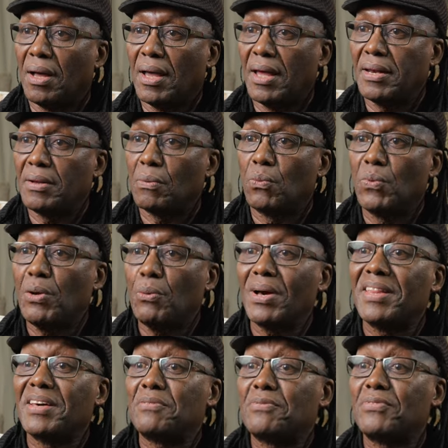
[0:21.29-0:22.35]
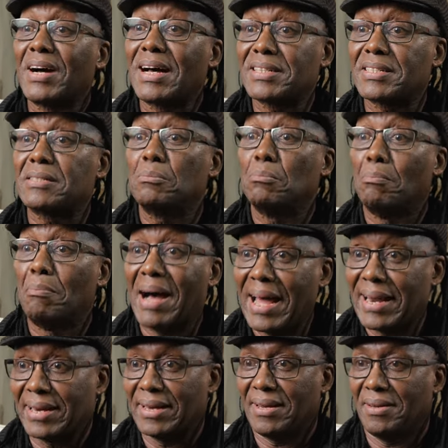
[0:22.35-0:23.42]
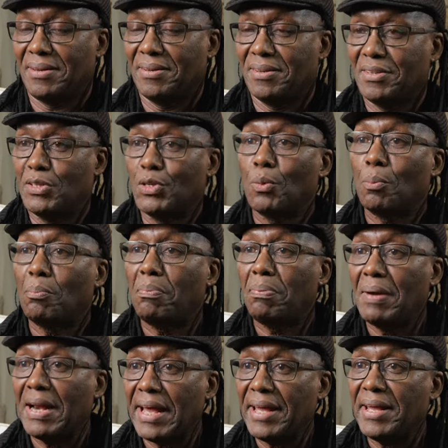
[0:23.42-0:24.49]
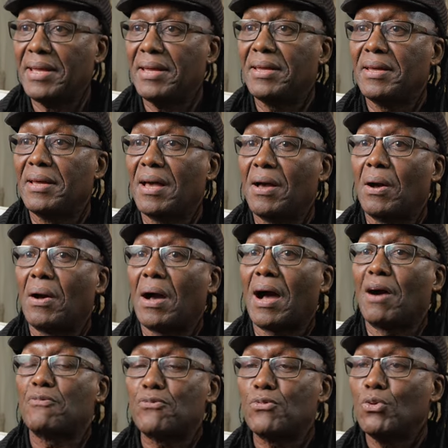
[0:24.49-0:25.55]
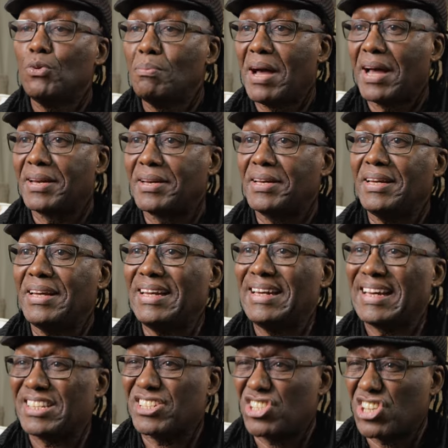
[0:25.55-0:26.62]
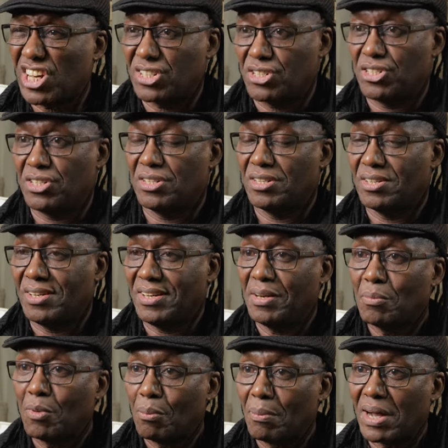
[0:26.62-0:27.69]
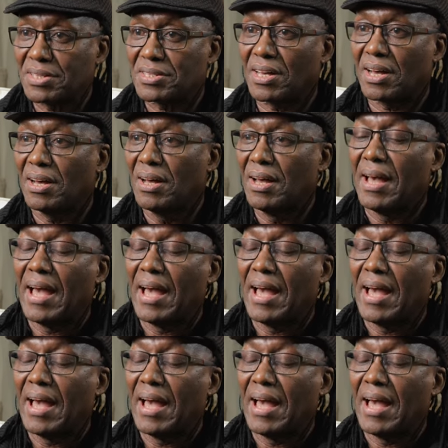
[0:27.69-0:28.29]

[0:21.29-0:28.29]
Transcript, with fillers: And we were the first band to play a full band in a church in Mombasa.